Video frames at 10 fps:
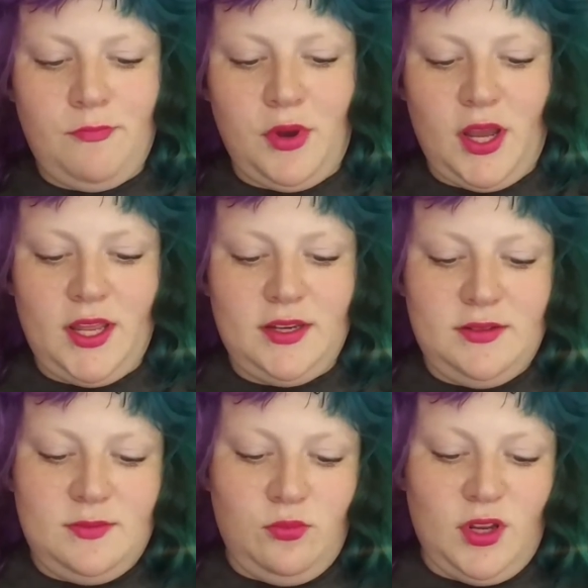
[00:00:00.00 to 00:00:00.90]
but
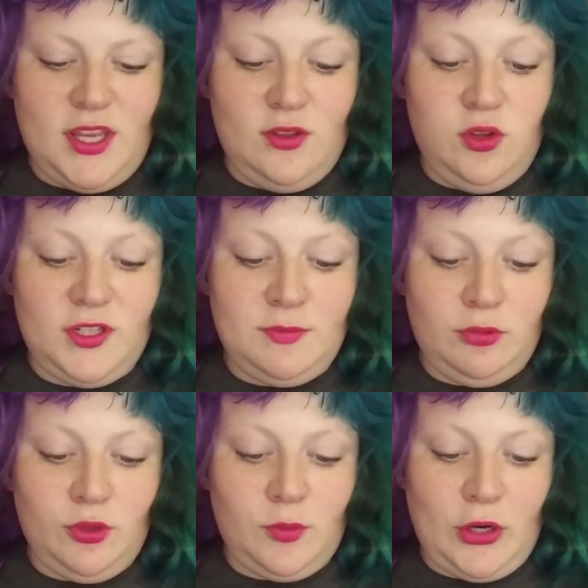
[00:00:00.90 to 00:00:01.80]
it, it looks
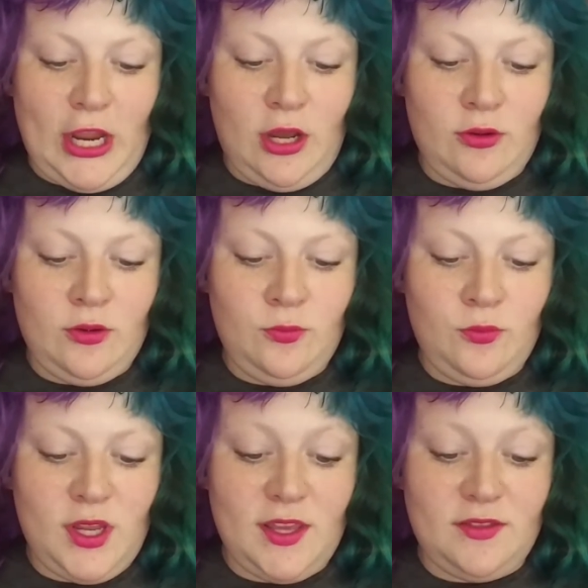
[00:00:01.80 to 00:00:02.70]
blue to brown
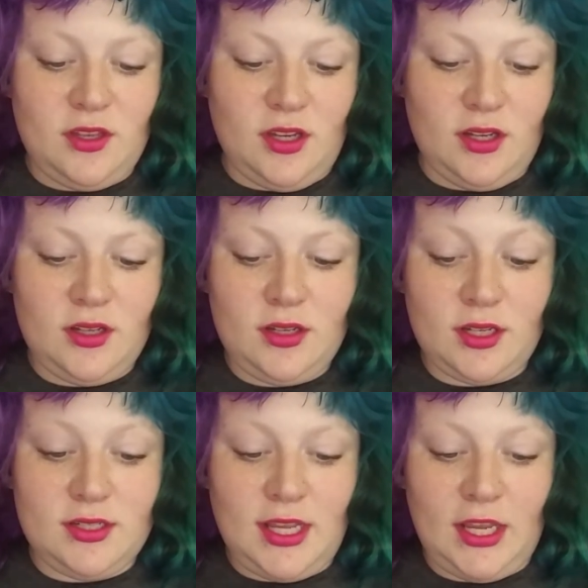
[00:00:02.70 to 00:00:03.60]
in the
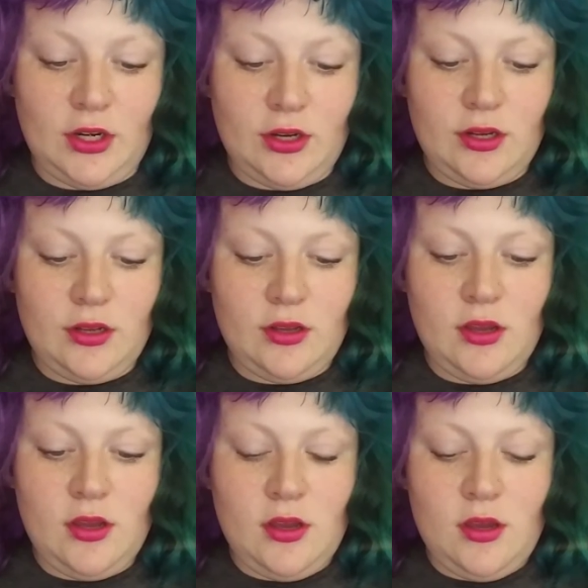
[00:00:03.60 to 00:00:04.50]
container,
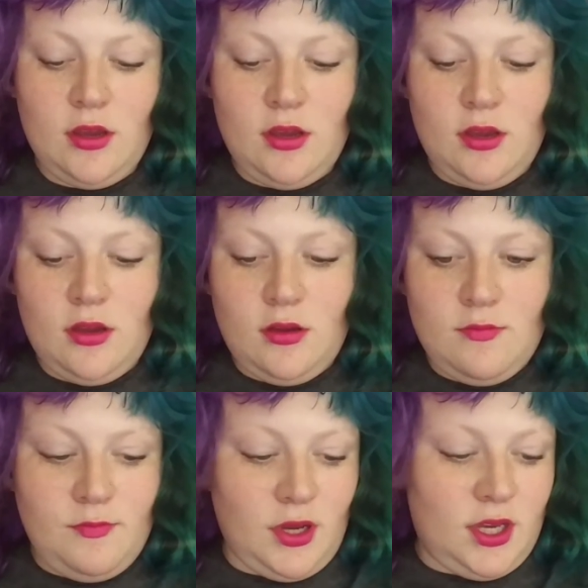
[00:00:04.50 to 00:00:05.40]

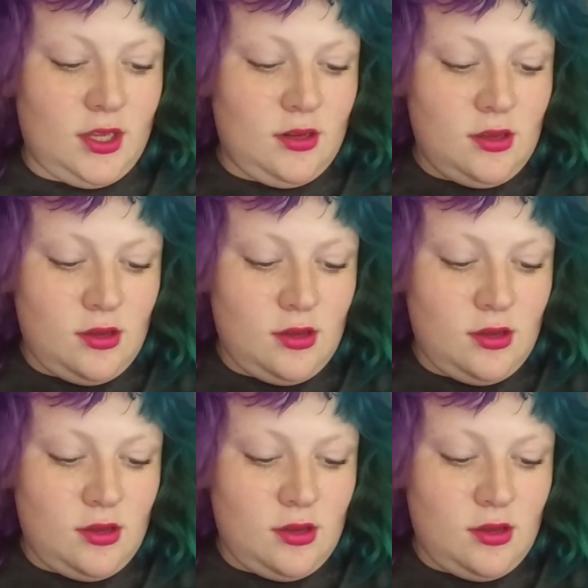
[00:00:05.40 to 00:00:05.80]
but